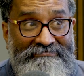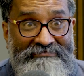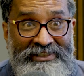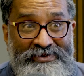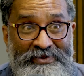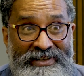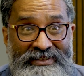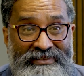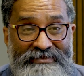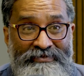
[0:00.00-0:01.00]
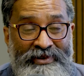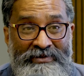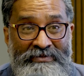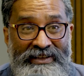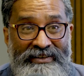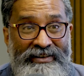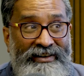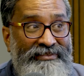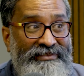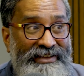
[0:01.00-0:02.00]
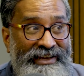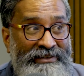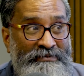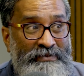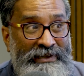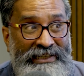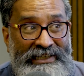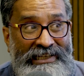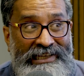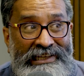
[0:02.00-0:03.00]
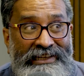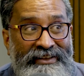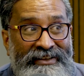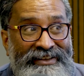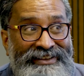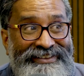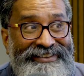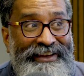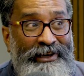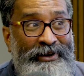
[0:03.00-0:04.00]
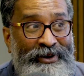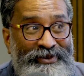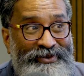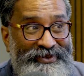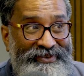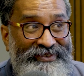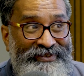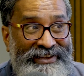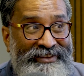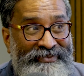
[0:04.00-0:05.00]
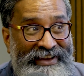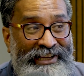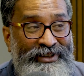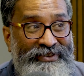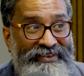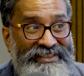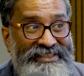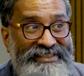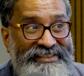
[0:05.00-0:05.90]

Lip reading: it's worth probably around 8 billion a year. They know what the value is.